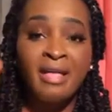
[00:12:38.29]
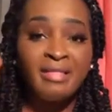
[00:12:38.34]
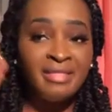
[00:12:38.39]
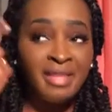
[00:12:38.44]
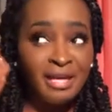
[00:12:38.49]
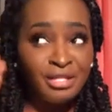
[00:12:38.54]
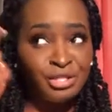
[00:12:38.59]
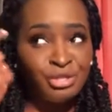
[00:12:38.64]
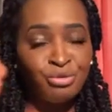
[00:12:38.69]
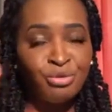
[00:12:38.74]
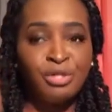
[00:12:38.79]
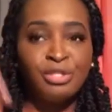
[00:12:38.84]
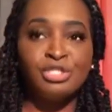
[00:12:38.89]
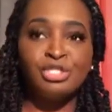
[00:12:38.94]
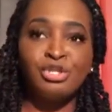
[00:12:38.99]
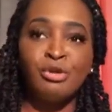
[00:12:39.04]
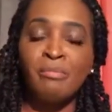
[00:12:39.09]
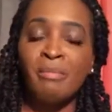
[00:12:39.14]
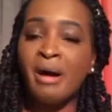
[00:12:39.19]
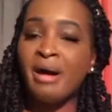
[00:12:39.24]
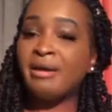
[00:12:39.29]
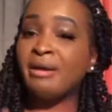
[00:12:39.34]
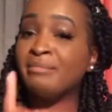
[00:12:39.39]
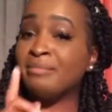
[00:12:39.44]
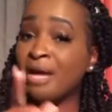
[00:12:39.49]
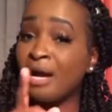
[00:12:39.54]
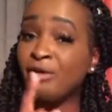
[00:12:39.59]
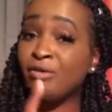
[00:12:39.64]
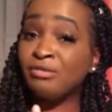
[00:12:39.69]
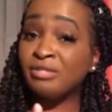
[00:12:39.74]
That triggers your mind. I'm
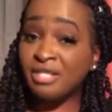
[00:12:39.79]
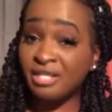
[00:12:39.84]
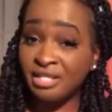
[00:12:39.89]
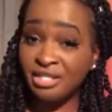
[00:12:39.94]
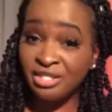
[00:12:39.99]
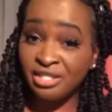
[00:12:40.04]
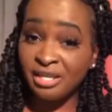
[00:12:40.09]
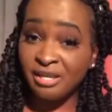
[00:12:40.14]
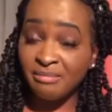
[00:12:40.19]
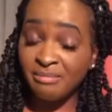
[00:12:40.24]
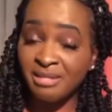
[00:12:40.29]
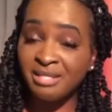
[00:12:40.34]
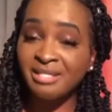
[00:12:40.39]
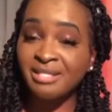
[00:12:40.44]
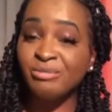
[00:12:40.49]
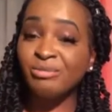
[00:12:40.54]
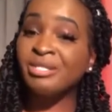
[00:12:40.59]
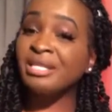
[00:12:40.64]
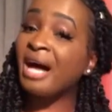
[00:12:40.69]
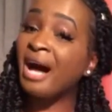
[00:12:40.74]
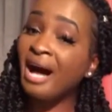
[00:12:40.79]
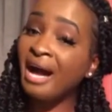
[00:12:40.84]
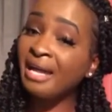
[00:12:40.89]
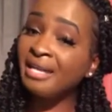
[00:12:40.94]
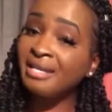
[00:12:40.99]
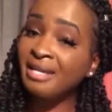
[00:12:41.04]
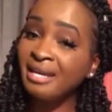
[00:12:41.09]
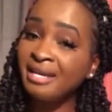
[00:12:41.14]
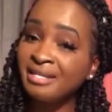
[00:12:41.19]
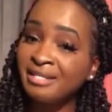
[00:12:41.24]
not going to touch that because it was
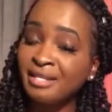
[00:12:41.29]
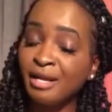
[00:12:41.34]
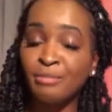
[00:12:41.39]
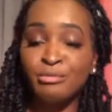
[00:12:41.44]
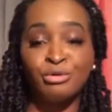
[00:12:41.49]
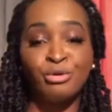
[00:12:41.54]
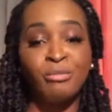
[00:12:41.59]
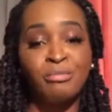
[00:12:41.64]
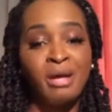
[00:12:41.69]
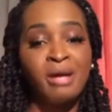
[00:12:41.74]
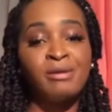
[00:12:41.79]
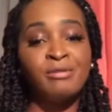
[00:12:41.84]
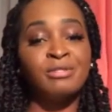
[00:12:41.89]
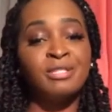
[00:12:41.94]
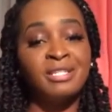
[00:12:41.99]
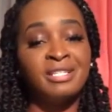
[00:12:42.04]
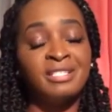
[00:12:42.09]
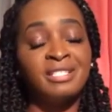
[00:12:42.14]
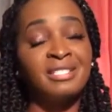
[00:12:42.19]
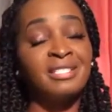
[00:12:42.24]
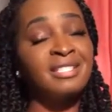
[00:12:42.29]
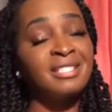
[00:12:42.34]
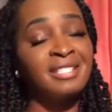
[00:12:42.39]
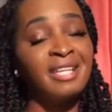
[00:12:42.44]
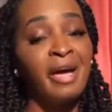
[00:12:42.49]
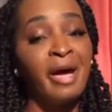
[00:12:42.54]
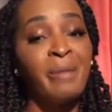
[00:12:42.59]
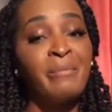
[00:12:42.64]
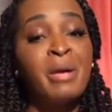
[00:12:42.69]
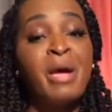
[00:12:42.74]
hot last time, so I'm not going to touch it this time.